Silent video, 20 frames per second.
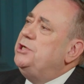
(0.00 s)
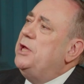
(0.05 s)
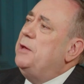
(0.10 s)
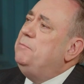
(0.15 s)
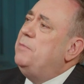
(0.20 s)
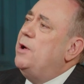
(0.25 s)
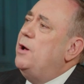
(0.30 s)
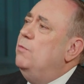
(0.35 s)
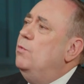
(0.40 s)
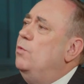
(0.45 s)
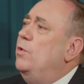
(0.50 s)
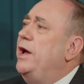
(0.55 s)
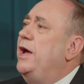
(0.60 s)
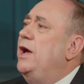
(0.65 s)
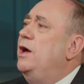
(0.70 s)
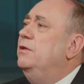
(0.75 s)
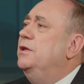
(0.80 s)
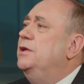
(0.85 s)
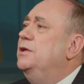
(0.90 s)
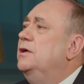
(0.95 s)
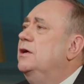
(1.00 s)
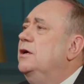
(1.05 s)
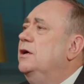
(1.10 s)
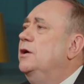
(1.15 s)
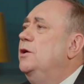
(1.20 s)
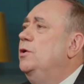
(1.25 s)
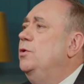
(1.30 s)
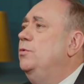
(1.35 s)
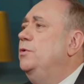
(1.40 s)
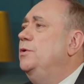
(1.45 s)
shape up well and
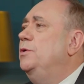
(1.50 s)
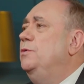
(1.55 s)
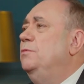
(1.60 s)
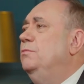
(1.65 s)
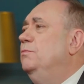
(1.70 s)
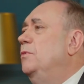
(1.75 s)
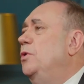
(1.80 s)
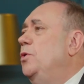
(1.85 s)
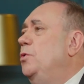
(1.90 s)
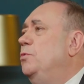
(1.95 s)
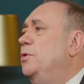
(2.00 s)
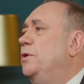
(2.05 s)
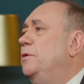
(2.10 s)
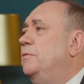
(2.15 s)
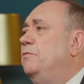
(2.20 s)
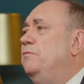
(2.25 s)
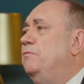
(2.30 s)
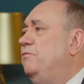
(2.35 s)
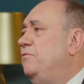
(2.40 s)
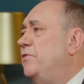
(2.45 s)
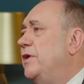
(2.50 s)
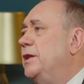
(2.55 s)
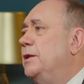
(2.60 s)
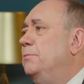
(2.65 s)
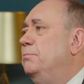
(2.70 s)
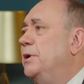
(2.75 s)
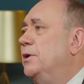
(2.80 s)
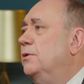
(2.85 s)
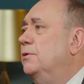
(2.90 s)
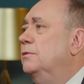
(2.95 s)
who wouldn't
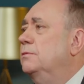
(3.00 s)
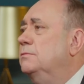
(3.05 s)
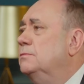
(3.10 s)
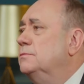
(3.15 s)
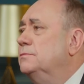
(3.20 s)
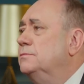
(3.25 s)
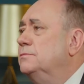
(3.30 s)
fit the bill?